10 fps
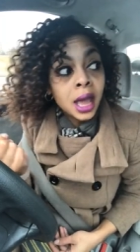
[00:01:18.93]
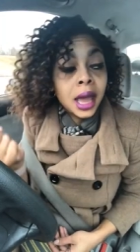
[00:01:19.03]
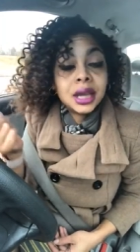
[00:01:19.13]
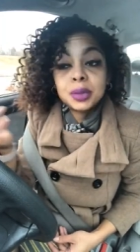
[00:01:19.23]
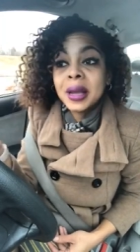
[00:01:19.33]

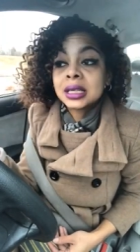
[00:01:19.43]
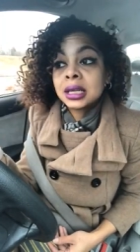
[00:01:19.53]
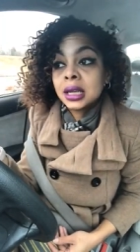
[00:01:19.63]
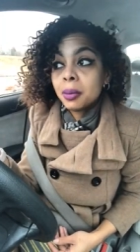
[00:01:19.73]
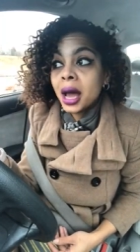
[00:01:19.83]
and
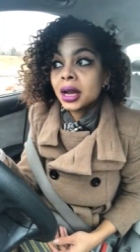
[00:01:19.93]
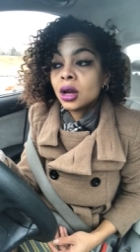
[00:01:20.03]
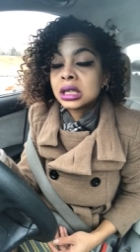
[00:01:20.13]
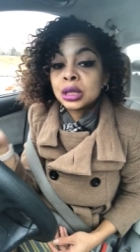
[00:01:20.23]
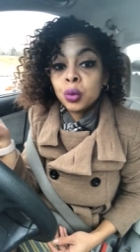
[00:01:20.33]
especially anybody
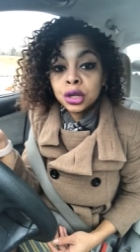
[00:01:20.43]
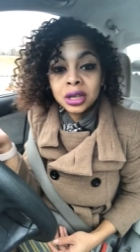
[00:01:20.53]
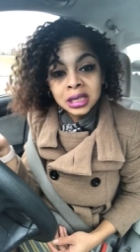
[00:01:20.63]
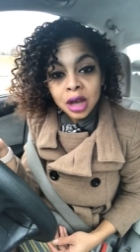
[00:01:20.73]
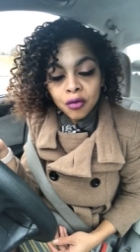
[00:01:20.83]
knows that when
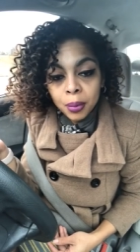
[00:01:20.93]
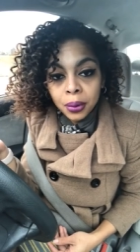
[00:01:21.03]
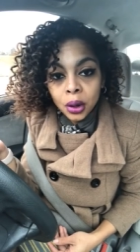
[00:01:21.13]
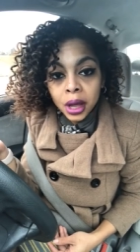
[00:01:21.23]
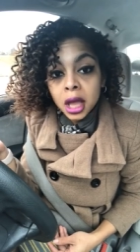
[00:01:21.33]
you're
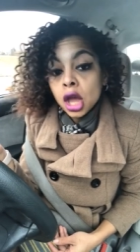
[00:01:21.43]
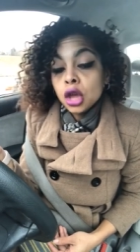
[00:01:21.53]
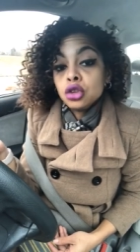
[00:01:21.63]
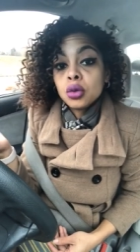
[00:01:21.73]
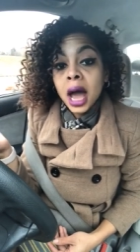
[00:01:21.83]
self-employed,
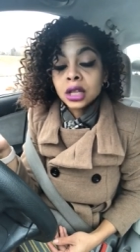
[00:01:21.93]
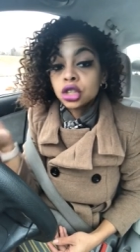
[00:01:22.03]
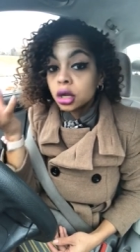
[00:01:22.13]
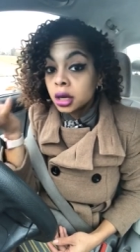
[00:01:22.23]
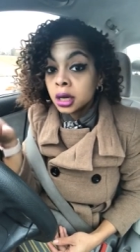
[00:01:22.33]
you
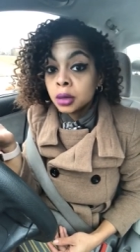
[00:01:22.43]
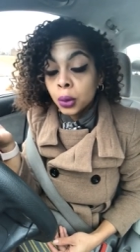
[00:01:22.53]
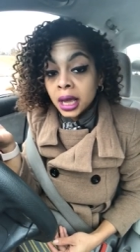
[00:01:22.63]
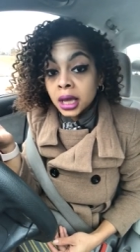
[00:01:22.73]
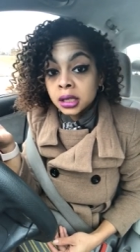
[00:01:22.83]
got your good
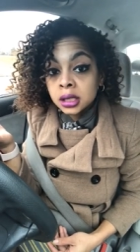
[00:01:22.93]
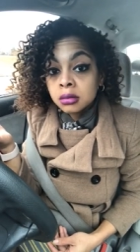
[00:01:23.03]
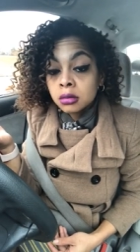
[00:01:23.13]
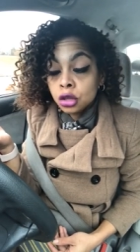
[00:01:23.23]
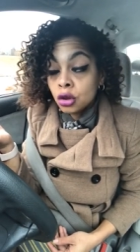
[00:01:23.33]

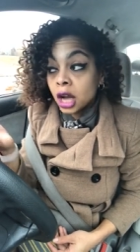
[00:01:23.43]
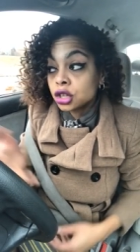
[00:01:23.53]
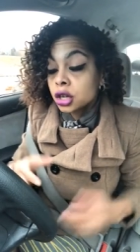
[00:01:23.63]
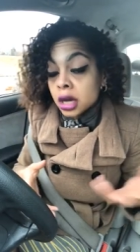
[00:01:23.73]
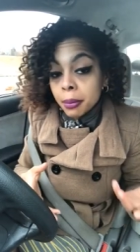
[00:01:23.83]
weeks you
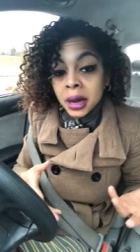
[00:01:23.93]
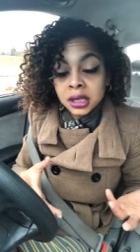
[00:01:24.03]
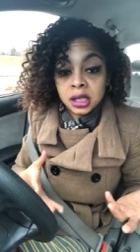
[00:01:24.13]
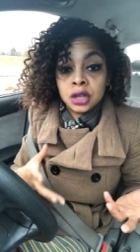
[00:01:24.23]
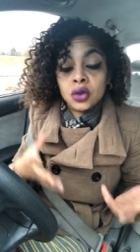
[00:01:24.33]
got your good
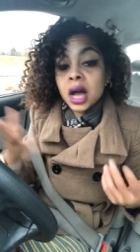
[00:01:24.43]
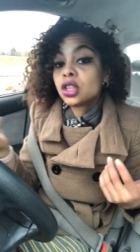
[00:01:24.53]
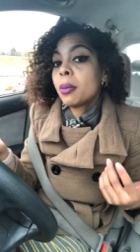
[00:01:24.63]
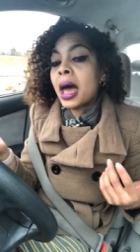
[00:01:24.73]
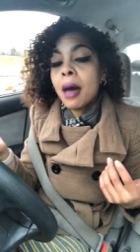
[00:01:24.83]
months and you
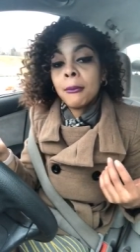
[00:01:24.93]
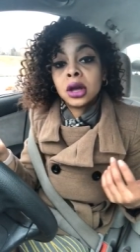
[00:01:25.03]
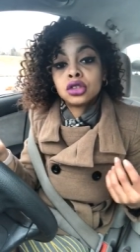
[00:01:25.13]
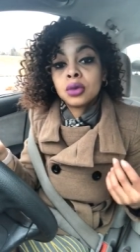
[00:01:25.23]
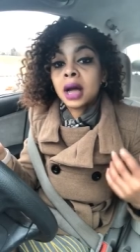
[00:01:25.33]
got your bad
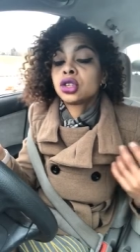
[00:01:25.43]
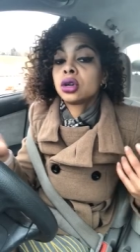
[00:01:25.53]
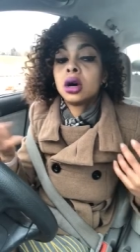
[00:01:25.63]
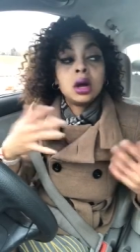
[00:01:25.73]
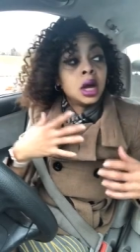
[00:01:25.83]
months. You got
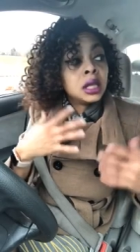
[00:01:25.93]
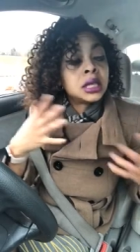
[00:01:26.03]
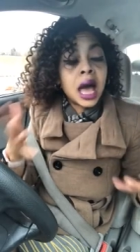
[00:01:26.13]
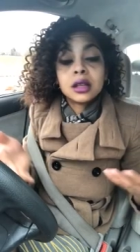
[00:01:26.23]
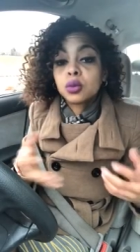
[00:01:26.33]
your
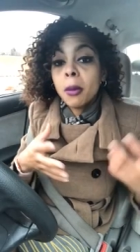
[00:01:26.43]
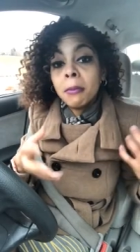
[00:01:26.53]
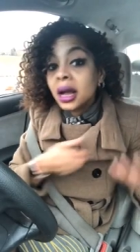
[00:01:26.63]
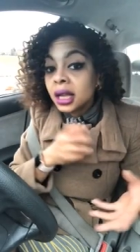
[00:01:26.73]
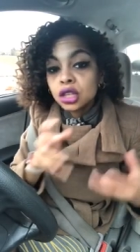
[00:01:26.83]
times when
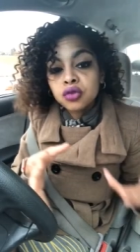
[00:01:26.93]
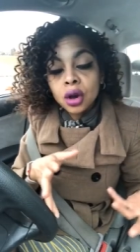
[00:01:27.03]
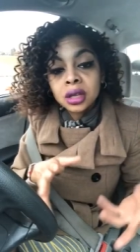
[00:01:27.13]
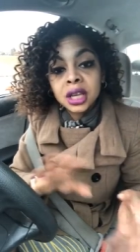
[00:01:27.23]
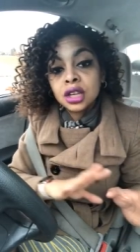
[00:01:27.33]
money is
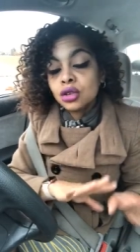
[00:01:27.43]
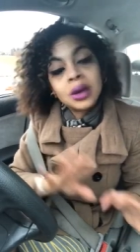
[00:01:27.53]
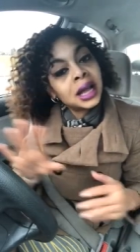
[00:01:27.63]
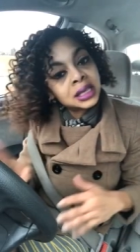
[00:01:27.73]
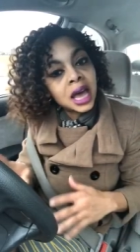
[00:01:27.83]
rolling in and you
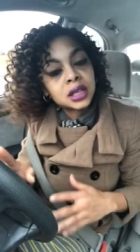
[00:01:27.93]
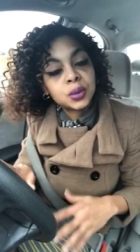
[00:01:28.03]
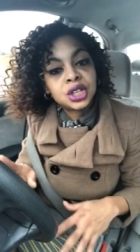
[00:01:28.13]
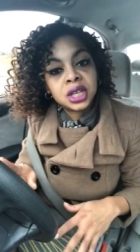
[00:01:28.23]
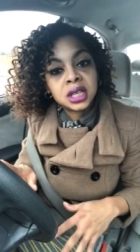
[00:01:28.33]
got times
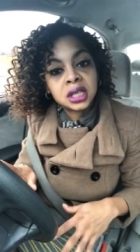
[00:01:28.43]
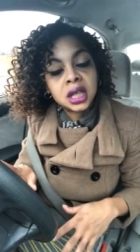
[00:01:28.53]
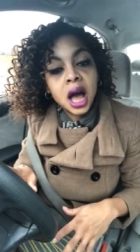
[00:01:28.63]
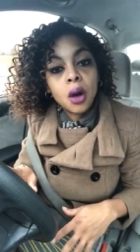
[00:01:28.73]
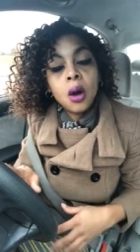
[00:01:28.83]
when shit is
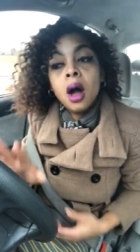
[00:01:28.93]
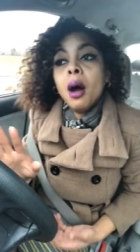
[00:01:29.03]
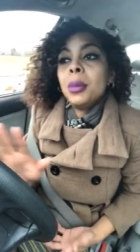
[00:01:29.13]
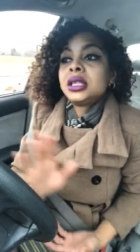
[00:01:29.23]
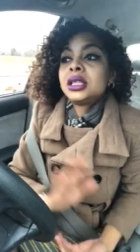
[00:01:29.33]
slow.
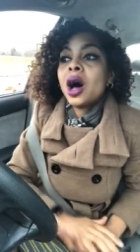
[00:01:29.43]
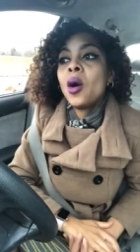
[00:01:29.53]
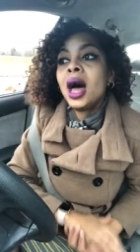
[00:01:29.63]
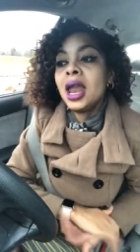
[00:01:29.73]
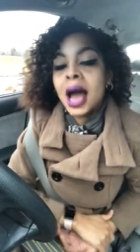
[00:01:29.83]
But
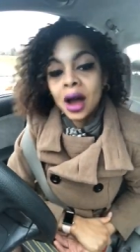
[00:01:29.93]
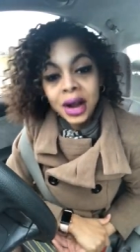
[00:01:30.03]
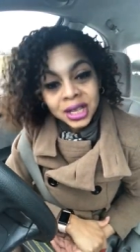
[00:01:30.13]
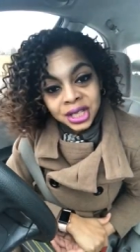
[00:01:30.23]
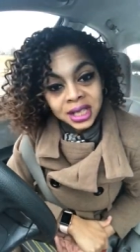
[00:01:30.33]
don't allow
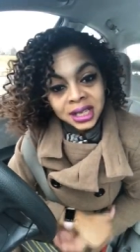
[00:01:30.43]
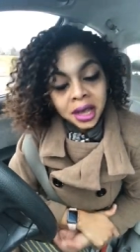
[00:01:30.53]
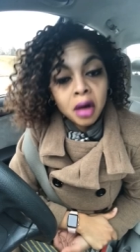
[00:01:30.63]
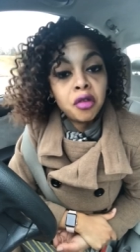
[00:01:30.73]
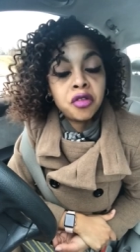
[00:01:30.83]
that shit
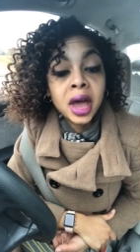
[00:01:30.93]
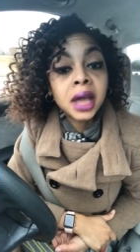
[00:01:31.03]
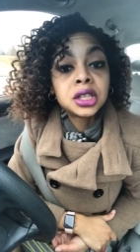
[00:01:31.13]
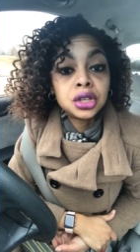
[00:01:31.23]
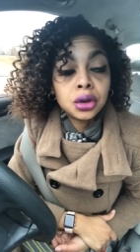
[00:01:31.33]
to
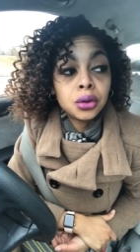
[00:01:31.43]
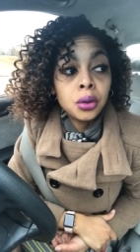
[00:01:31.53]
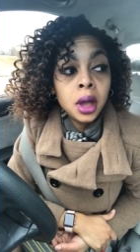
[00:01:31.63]
affect you